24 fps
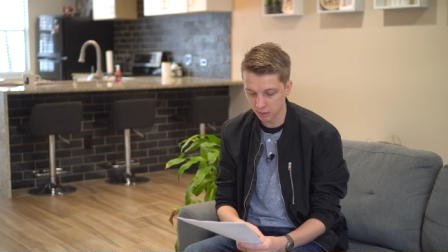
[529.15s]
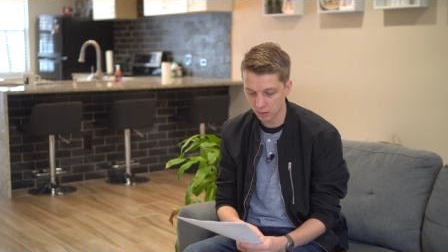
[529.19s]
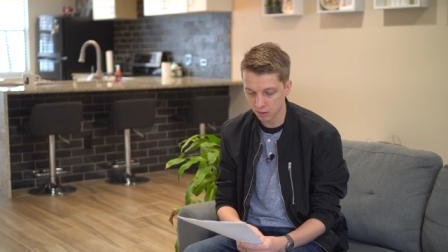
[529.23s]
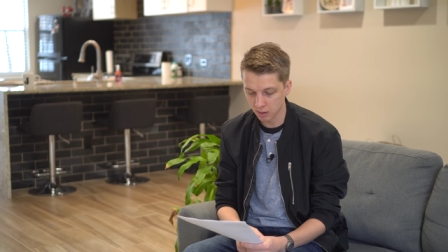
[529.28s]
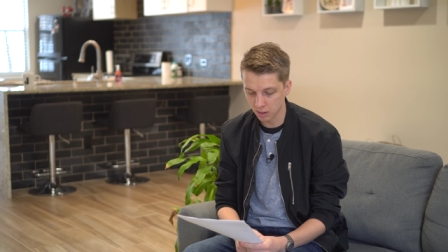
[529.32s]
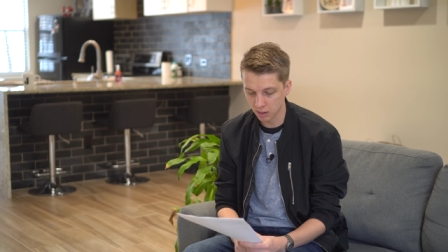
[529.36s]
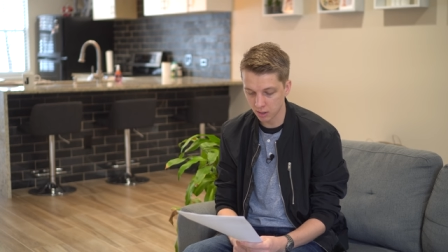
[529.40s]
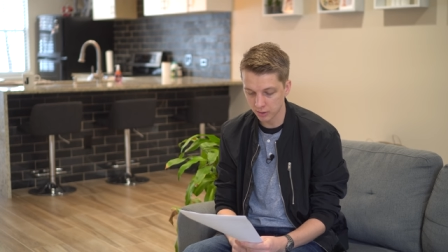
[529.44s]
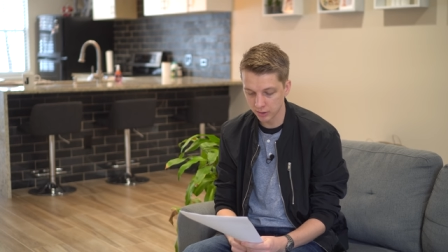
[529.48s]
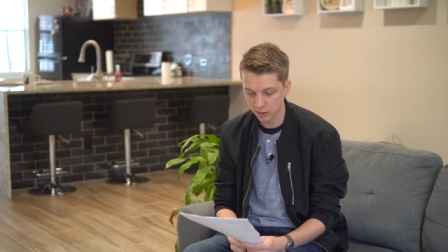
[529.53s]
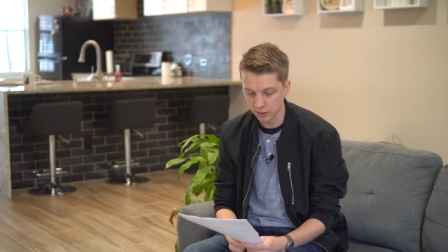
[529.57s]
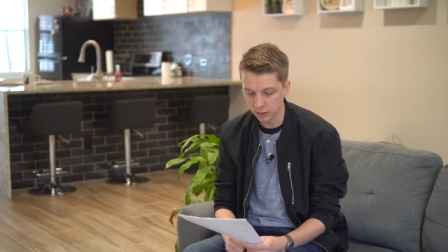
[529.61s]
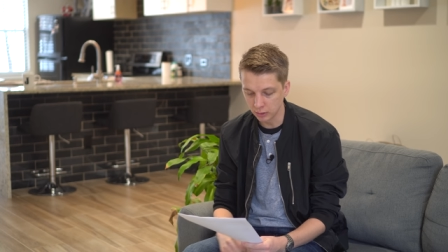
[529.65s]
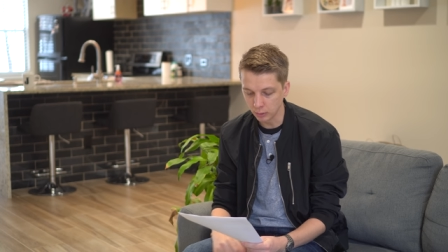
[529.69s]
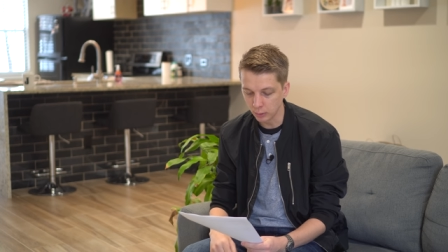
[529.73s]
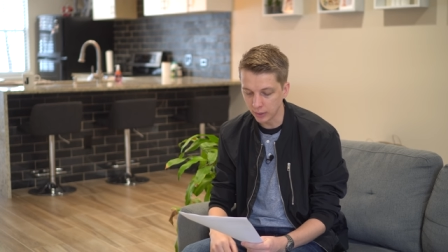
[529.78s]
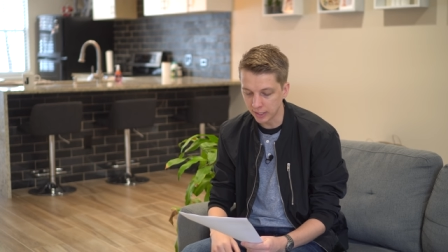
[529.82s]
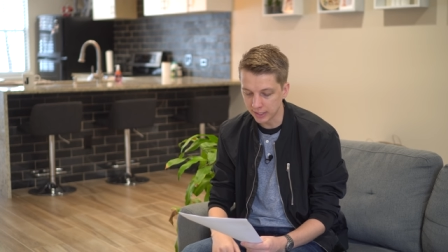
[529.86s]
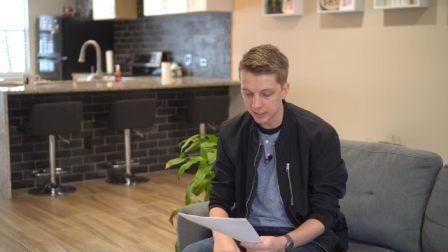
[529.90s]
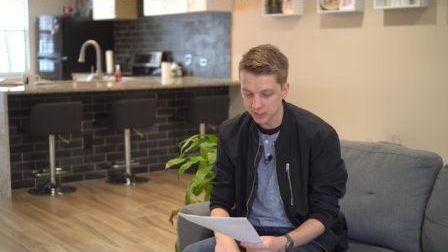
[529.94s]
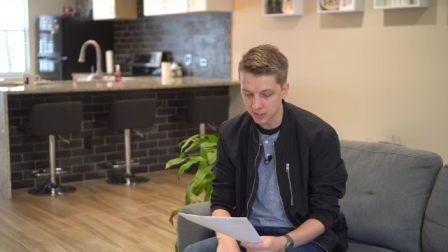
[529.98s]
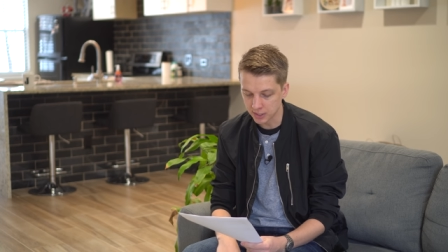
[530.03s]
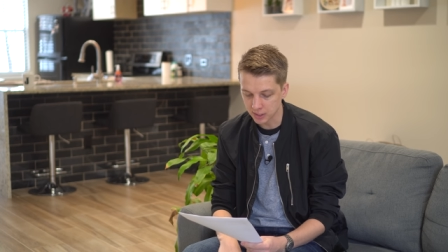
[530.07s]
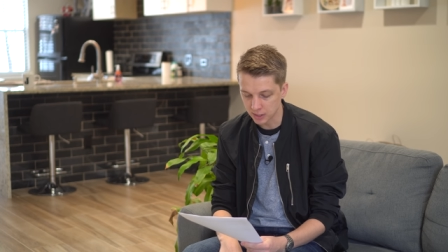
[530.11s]
are on the new
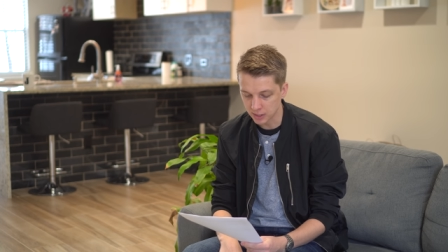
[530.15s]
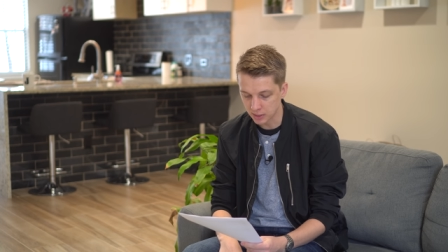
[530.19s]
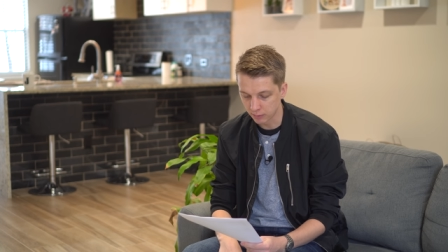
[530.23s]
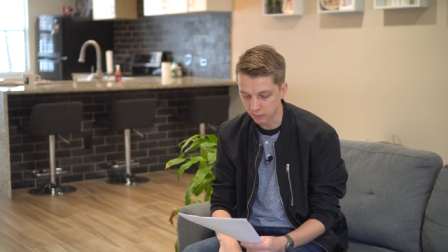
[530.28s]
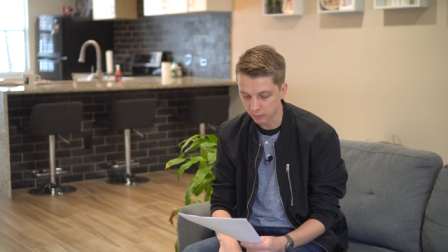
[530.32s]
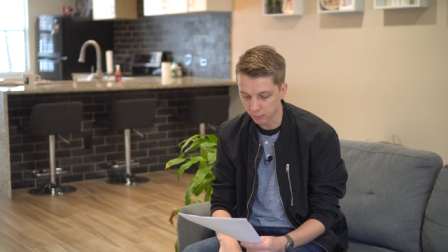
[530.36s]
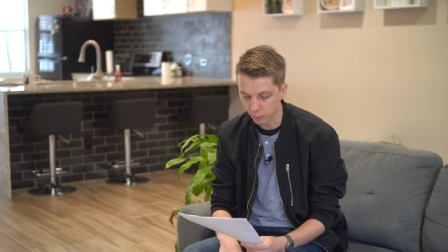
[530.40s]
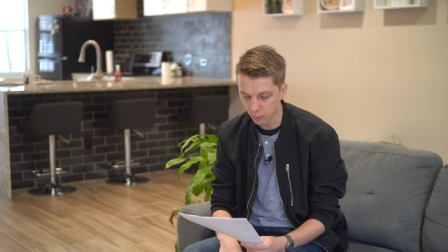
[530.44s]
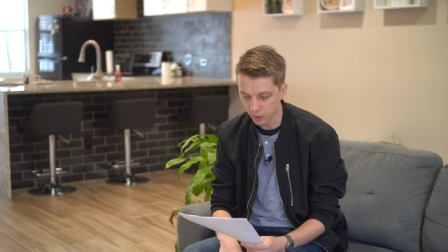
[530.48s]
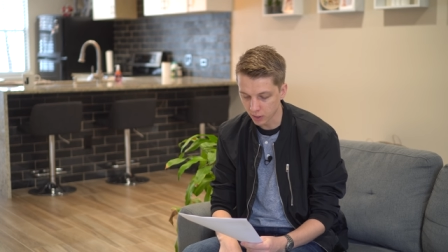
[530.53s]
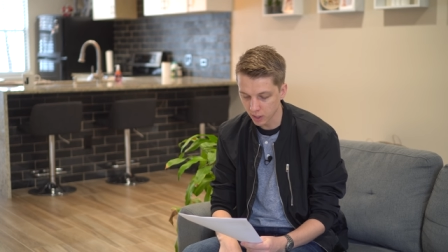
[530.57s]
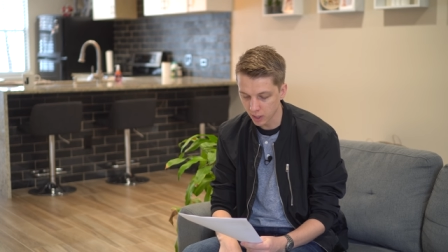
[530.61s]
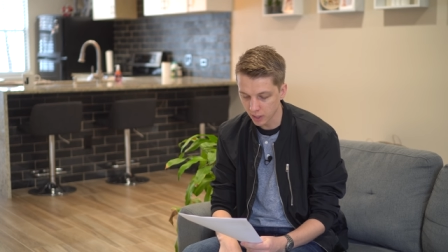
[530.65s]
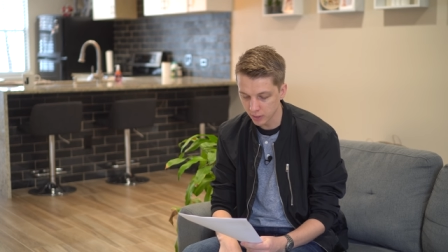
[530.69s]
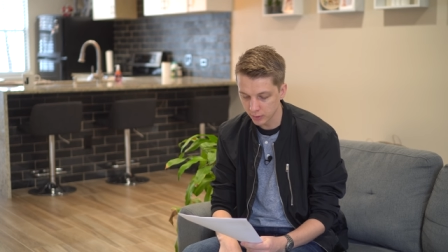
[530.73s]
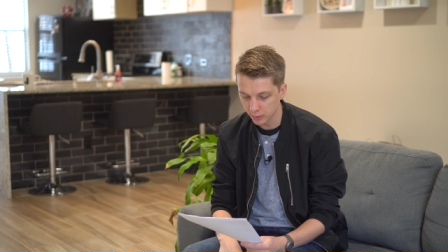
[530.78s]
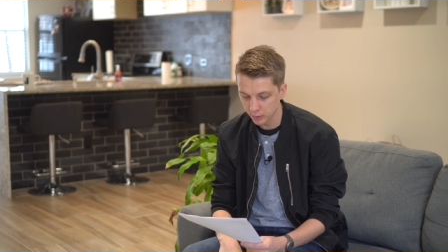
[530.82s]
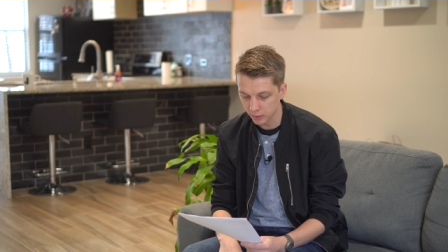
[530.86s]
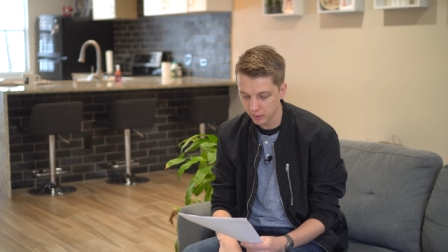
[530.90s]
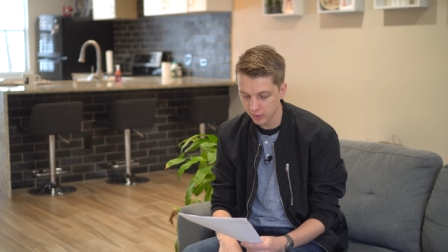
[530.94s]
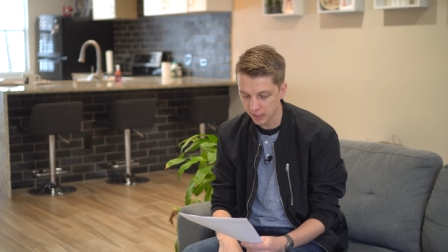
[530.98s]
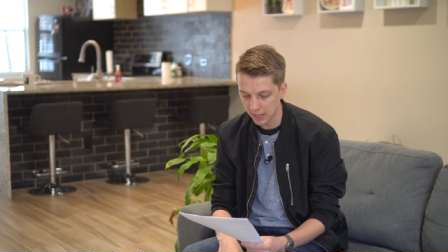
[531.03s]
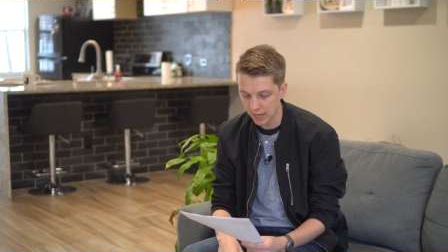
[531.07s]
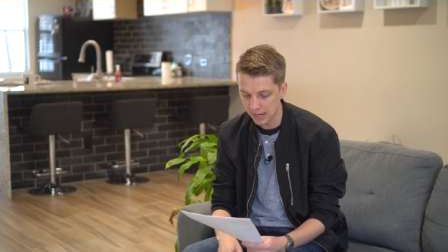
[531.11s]
A6400